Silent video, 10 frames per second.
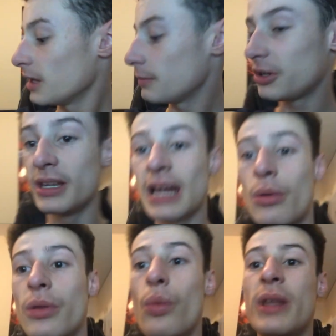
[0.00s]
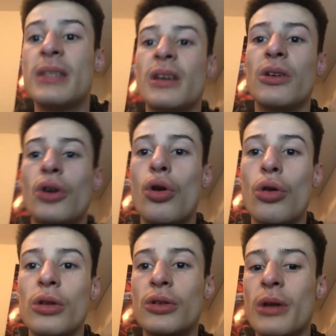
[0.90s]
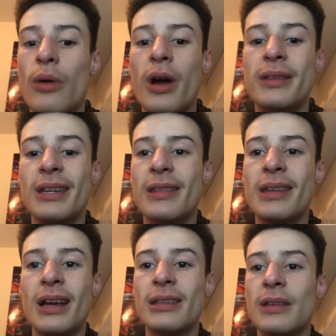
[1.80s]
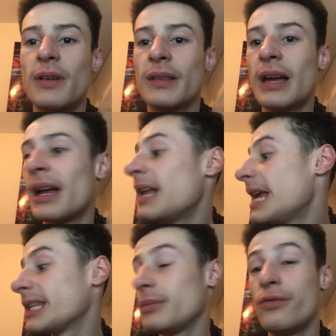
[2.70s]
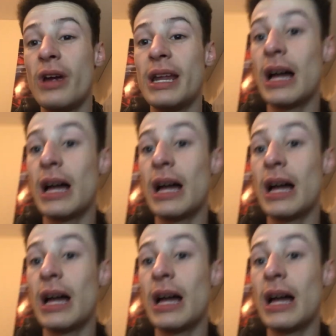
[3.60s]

especially now with the winter, cold, going out hunting in the night and stuff like that. That's gonna be really